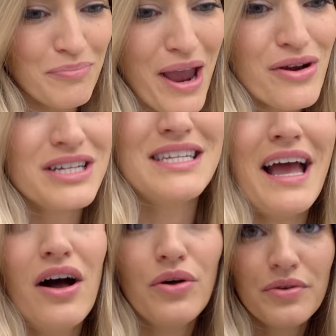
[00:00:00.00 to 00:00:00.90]
pare it
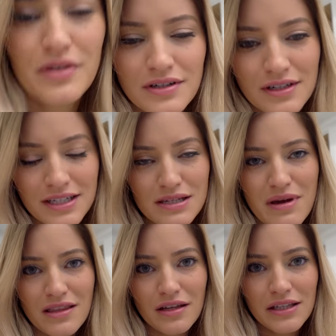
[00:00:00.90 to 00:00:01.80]
down to
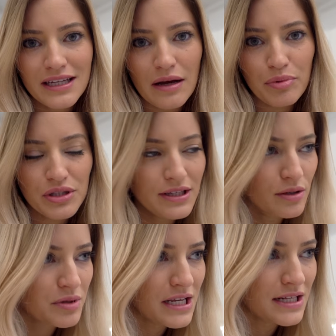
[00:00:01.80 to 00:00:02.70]
make the cleanup a little bit